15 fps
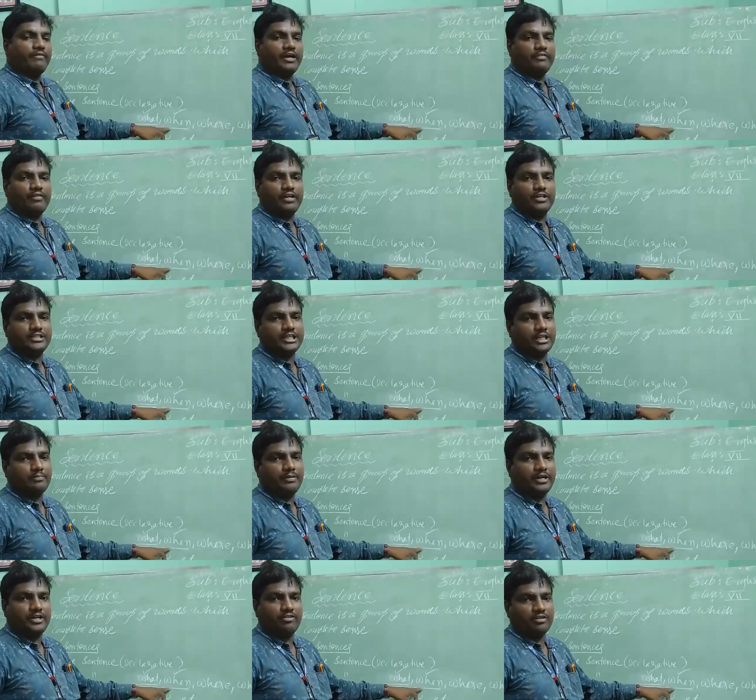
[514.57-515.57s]
When will you
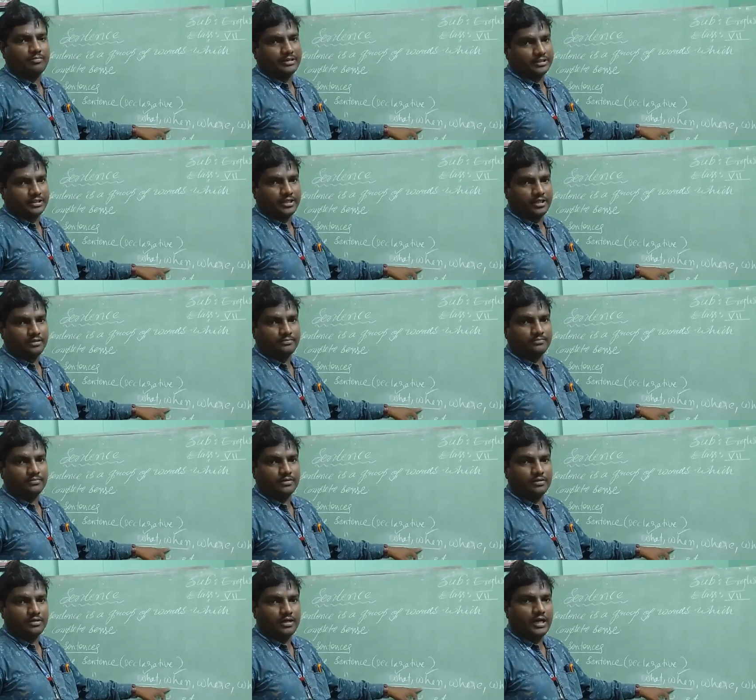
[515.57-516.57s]
celebrate your birthday?
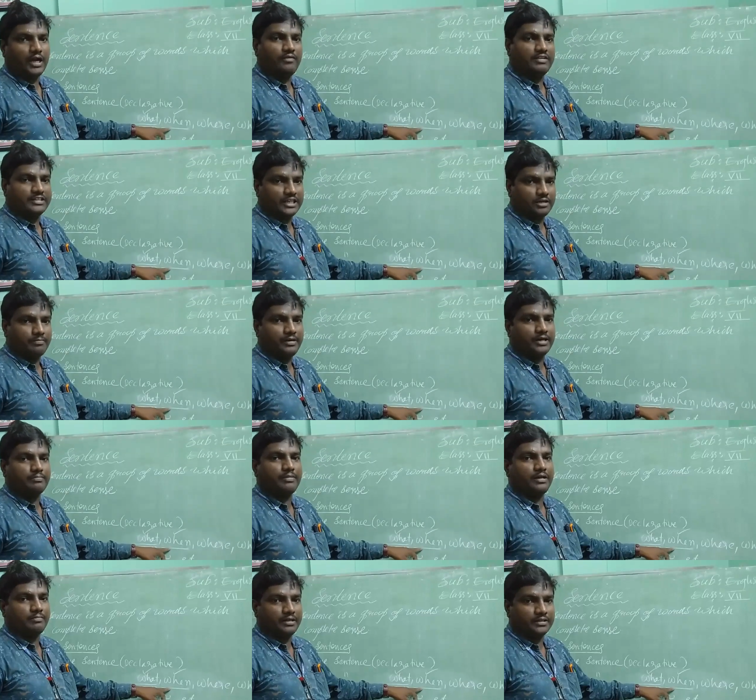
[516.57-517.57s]
I will
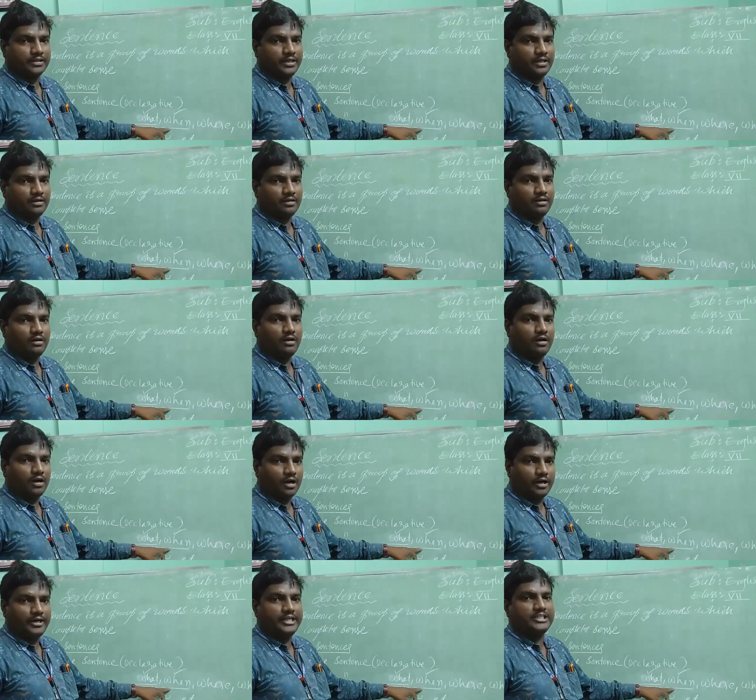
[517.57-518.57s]
celebrate my birthday
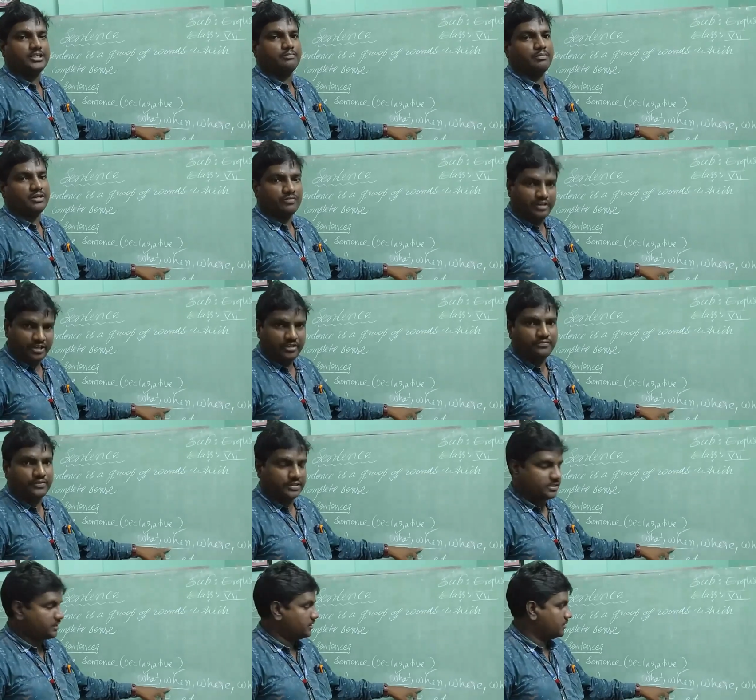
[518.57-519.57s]
on December
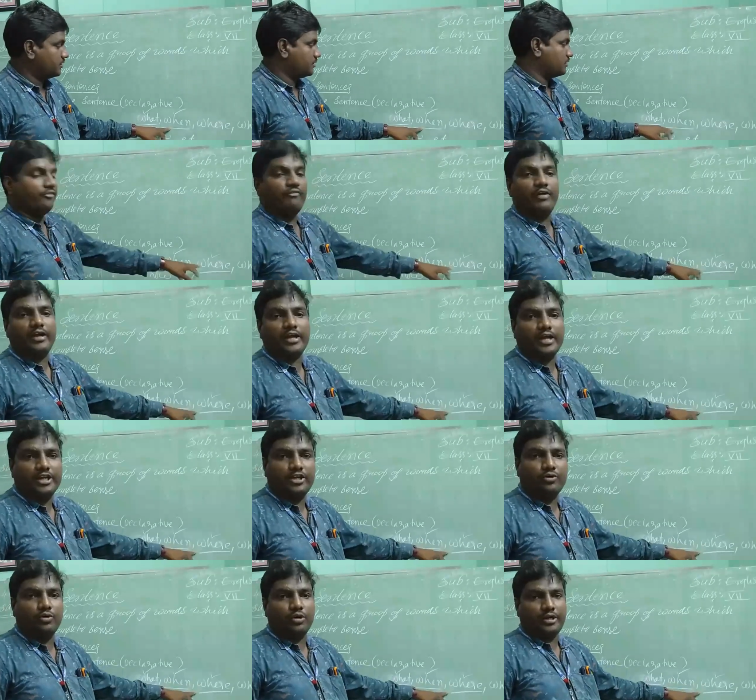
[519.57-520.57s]
21st. Where
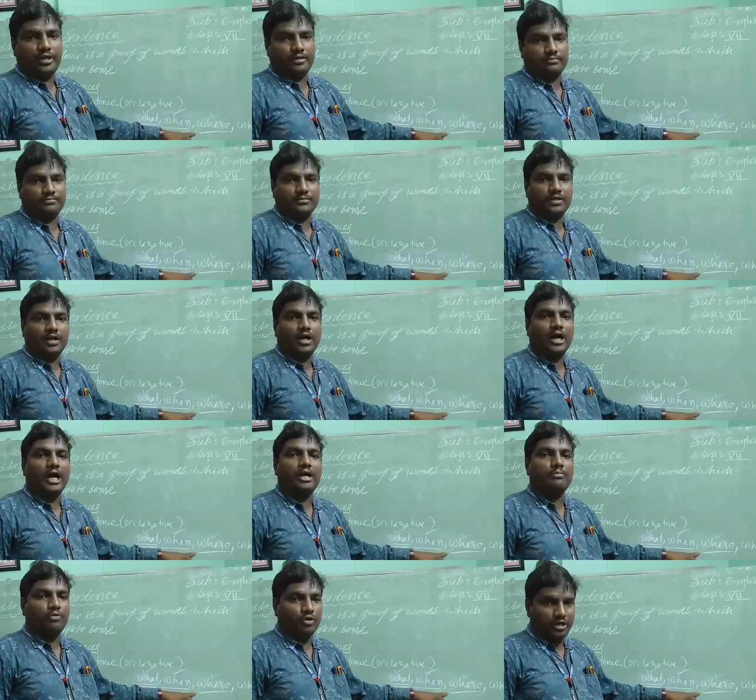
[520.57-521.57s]
are you going?
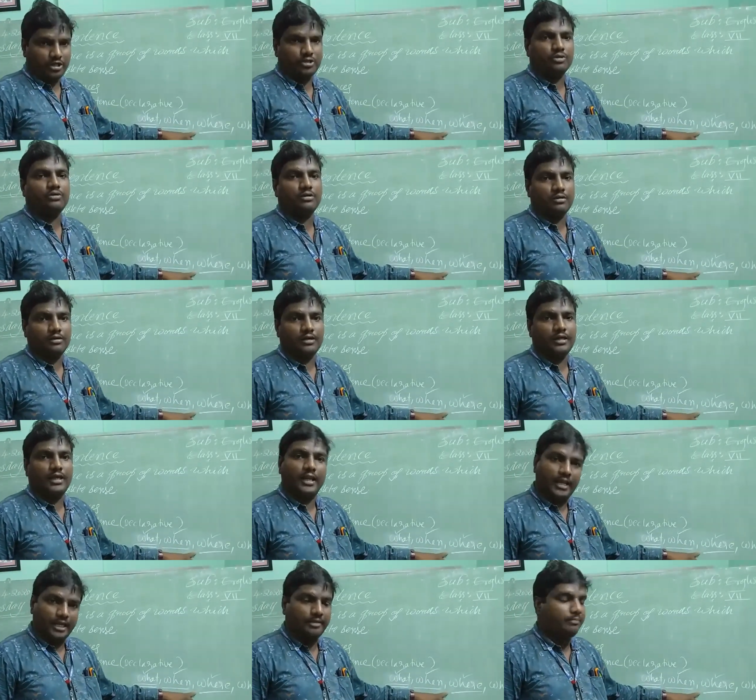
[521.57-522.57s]
I am going to
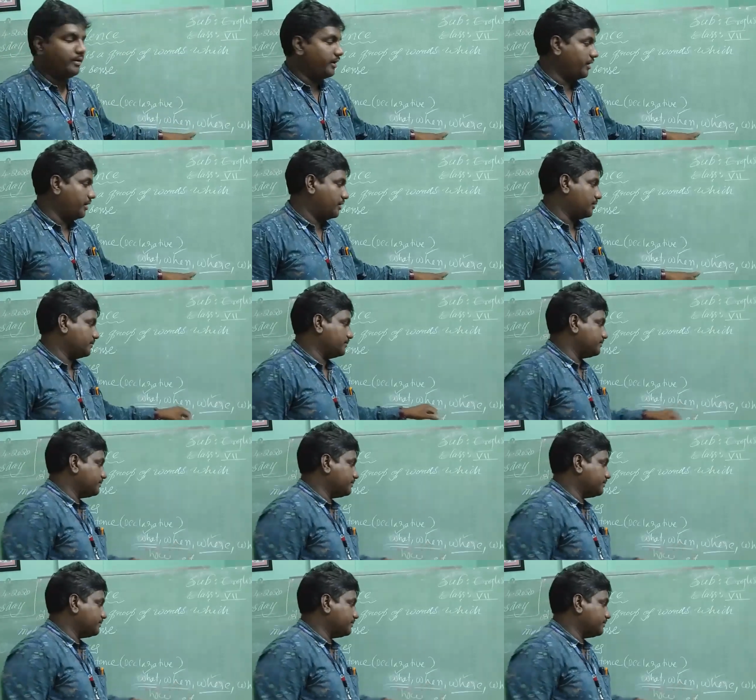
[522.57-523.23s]
library.